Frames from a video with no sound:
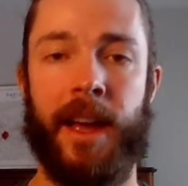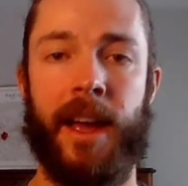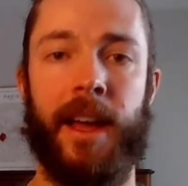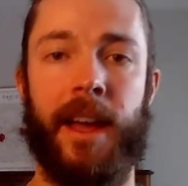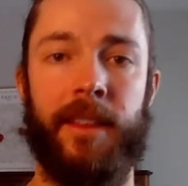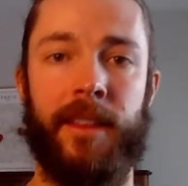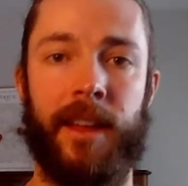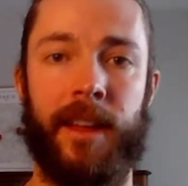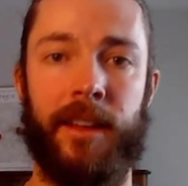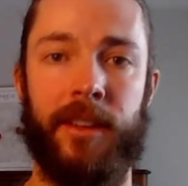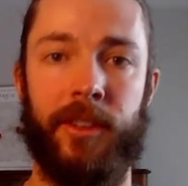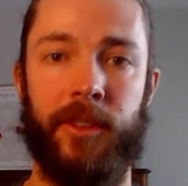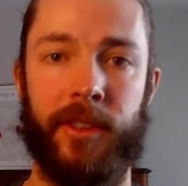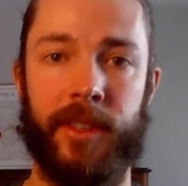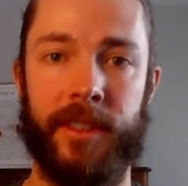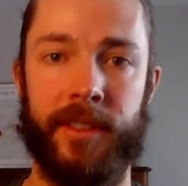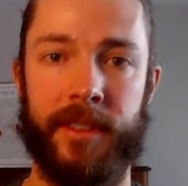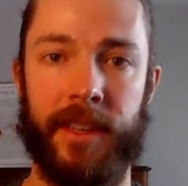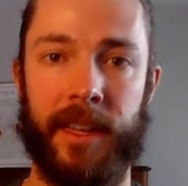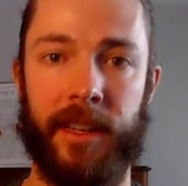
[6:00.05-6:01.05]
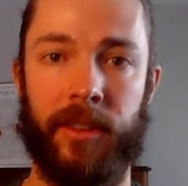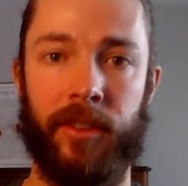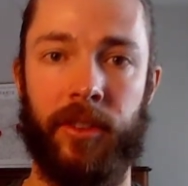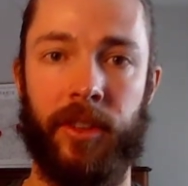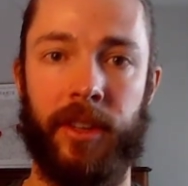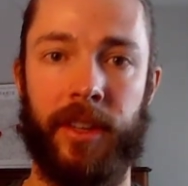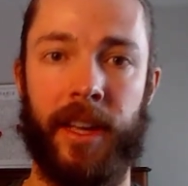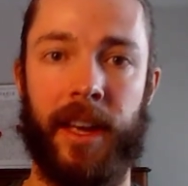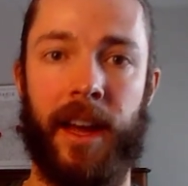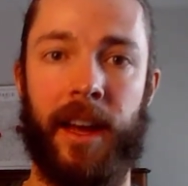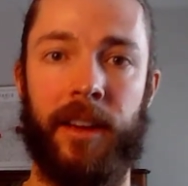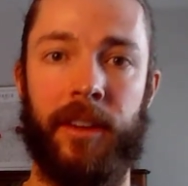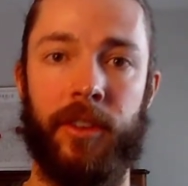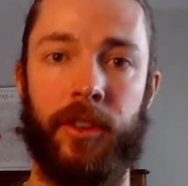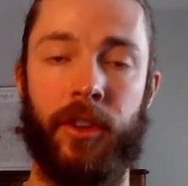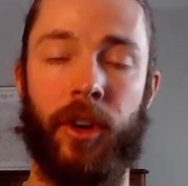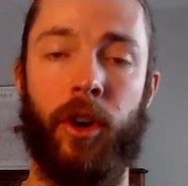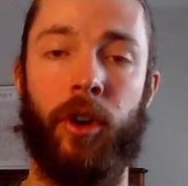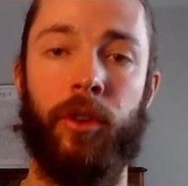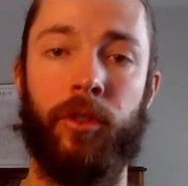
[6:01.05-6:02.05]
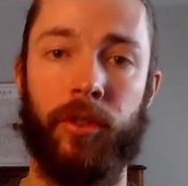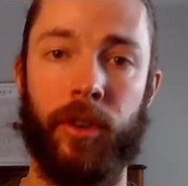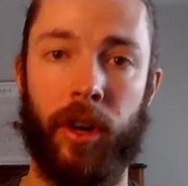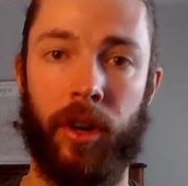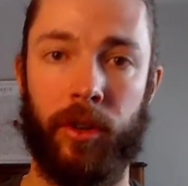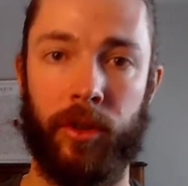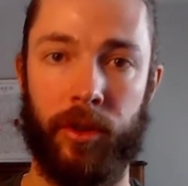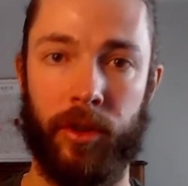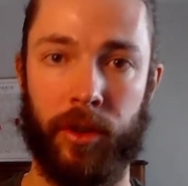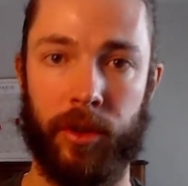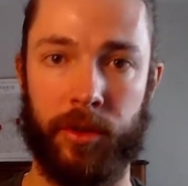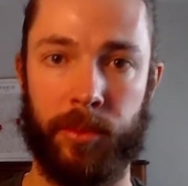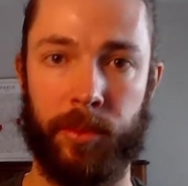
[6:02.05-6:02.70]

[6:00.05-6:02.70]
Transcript: And then you can take a look at your overall gross